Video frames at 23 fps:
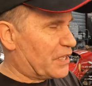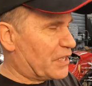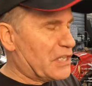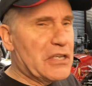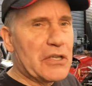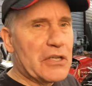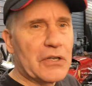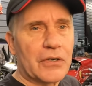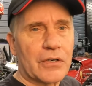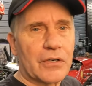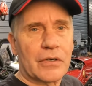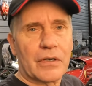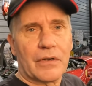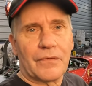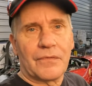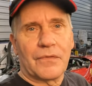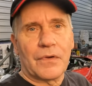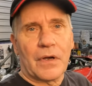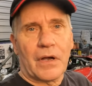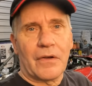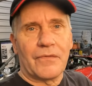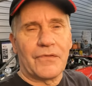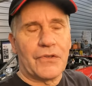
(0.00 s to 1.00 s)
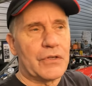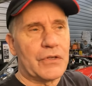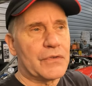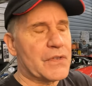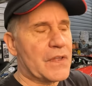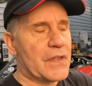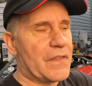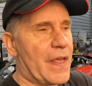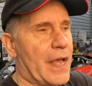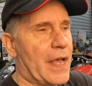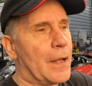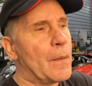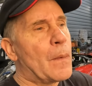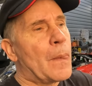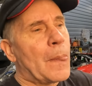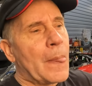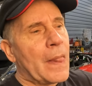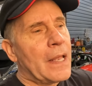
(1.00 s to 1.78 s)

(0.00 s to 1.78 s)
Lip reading: year of using that.